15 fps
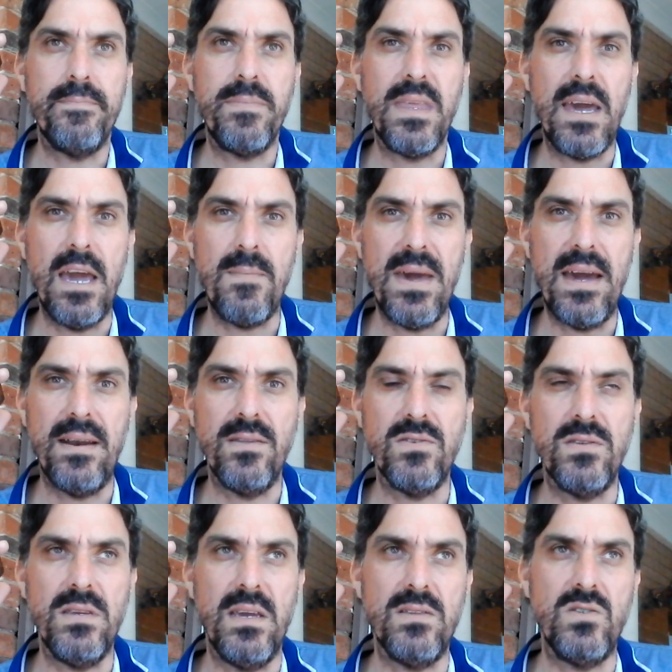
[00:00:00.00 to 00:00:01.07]
came out
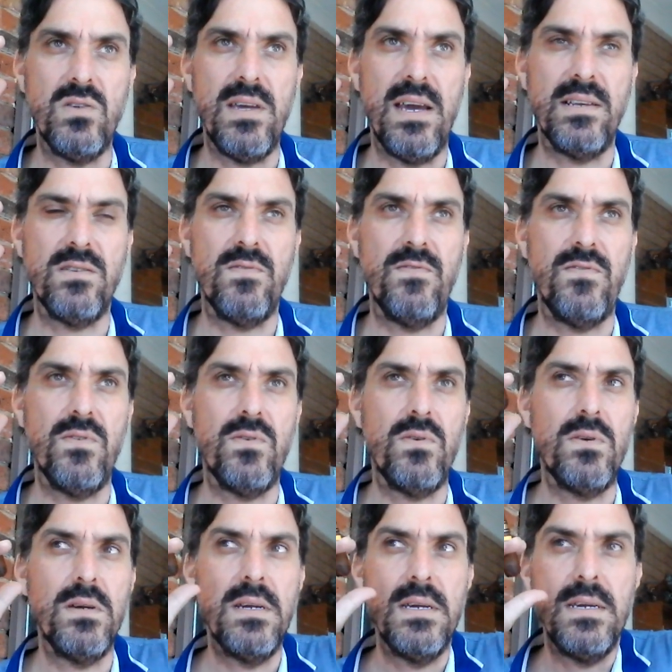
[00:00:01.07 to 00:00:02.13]
in
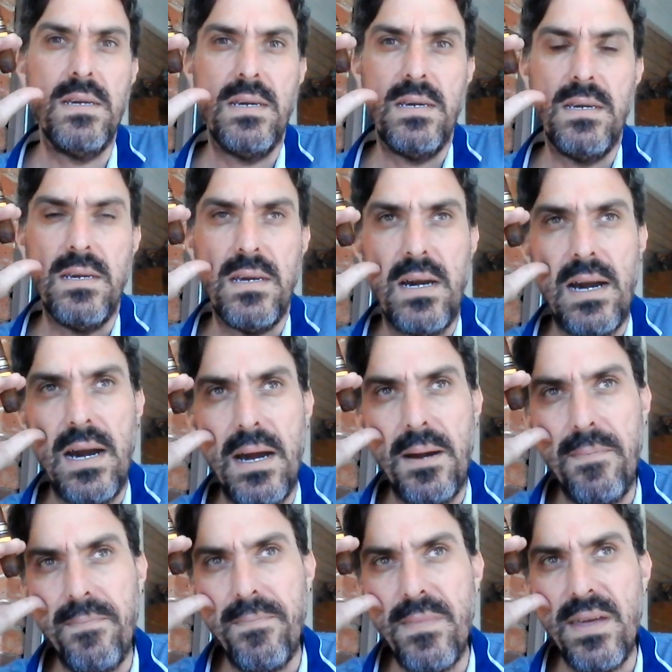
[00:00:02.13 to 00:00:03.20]
2004,
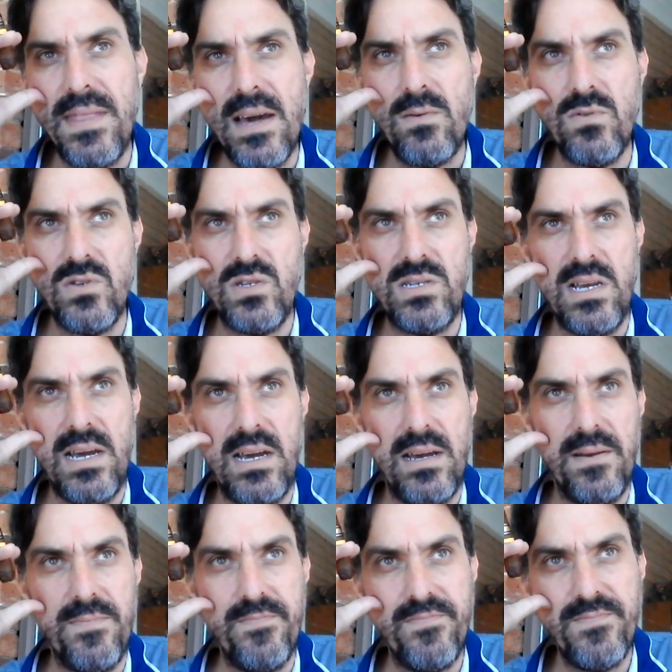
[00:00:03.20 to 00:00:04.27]
and that was
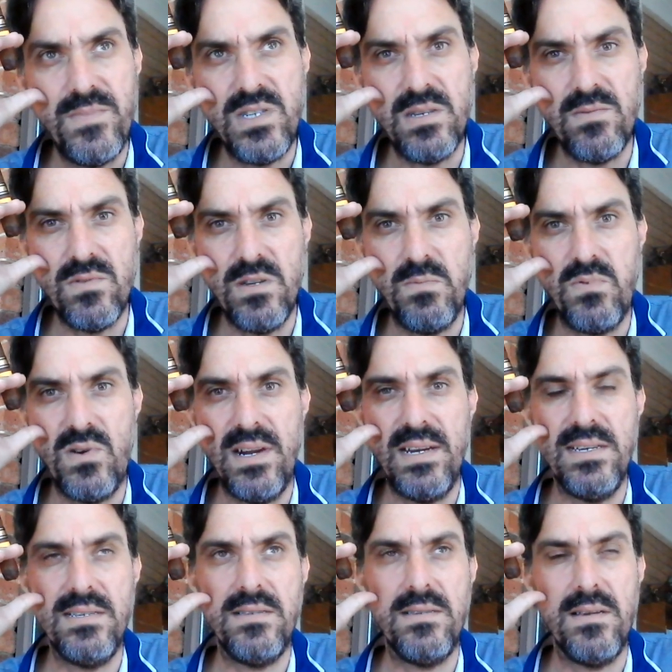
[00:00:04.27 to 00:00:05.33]
similarly
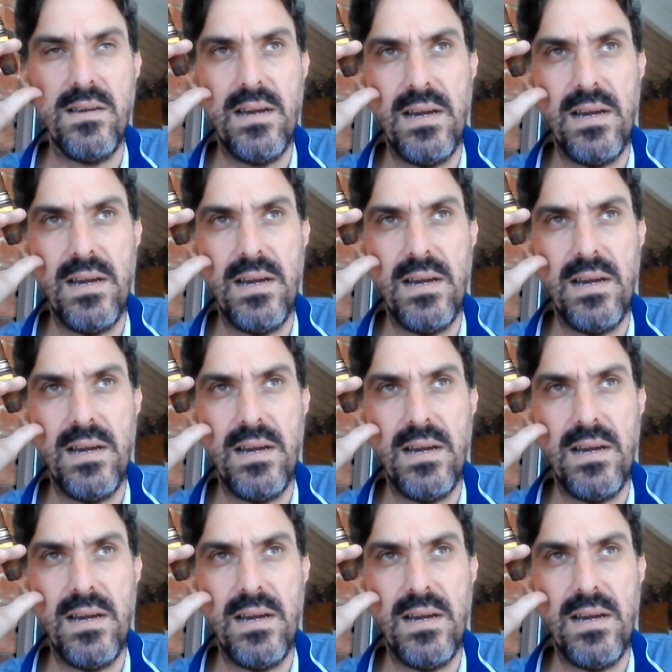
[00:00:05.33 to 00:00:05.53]
praised,